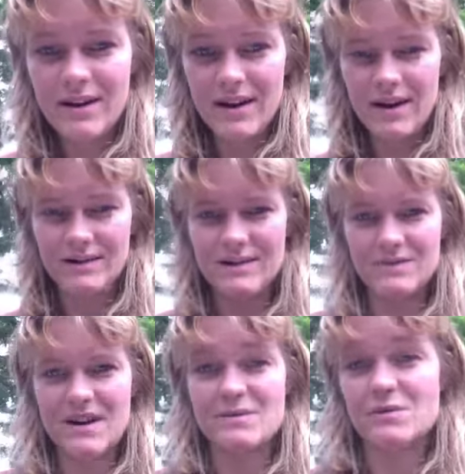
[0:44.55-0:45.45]
and
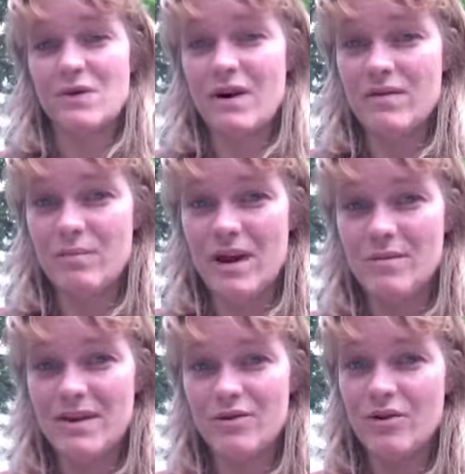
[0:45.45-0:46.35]
sometimes when you have a
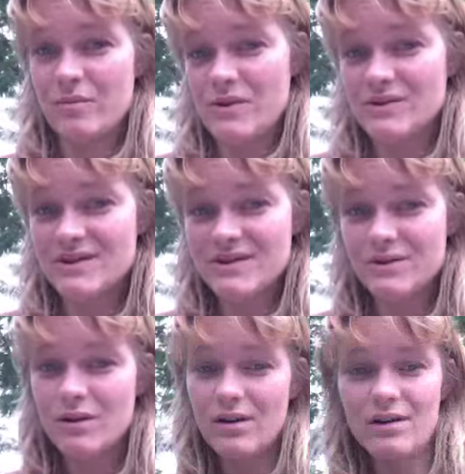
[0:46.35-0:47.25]
baby, hormones
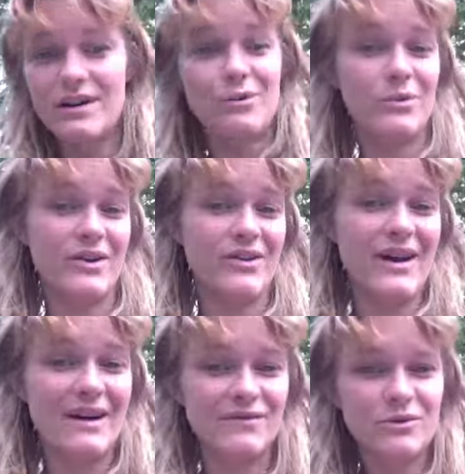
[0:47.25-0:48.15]
get weird
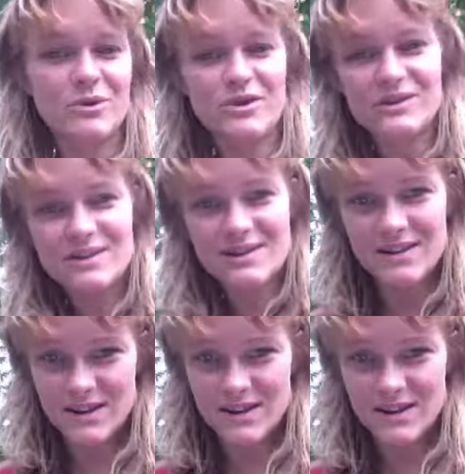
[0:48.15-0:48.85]
afterwards.